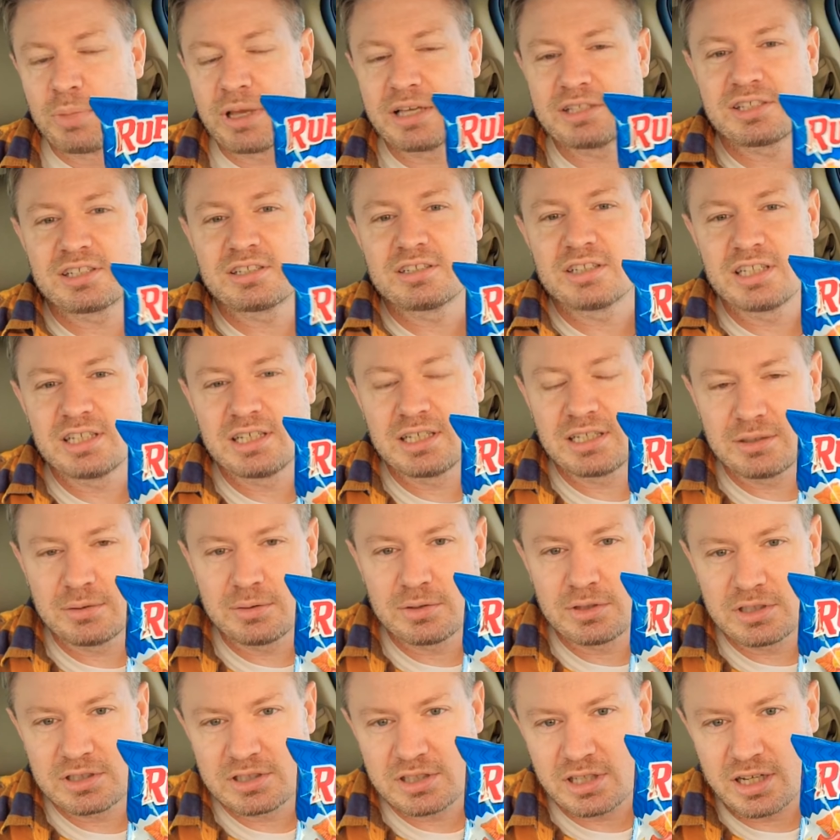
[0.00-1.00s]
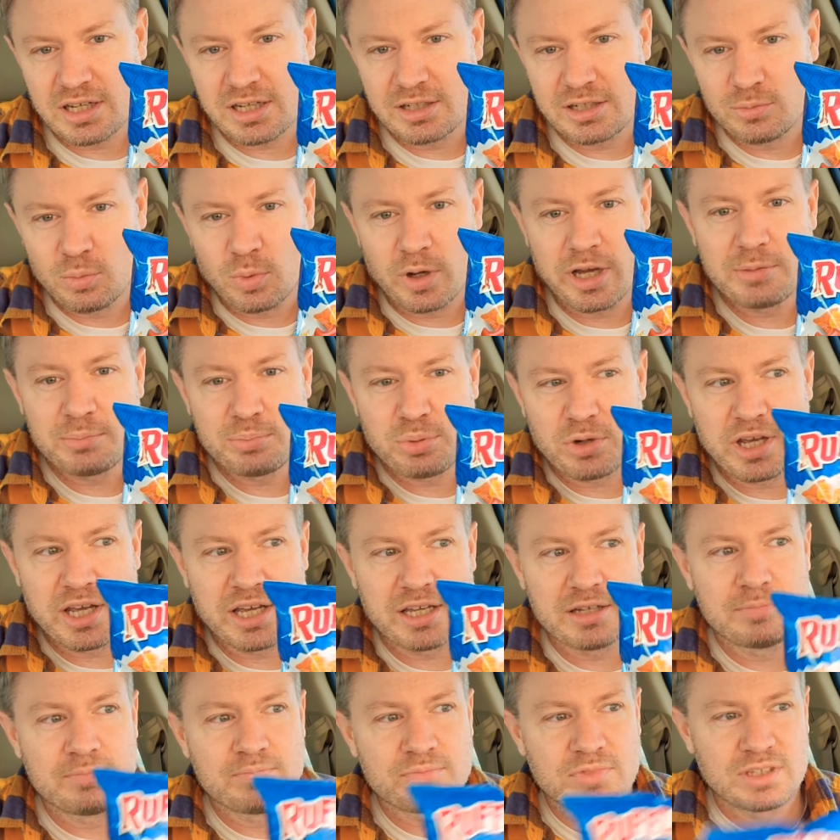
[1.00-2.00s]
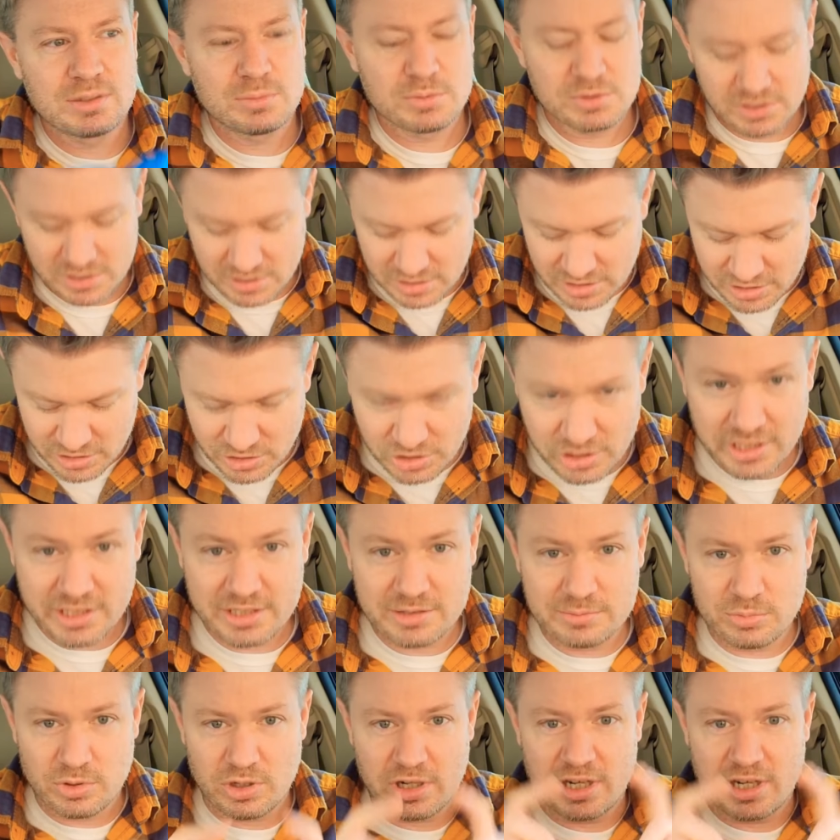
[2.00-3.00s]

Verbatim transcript: basically, it was on white bread. It was the chicken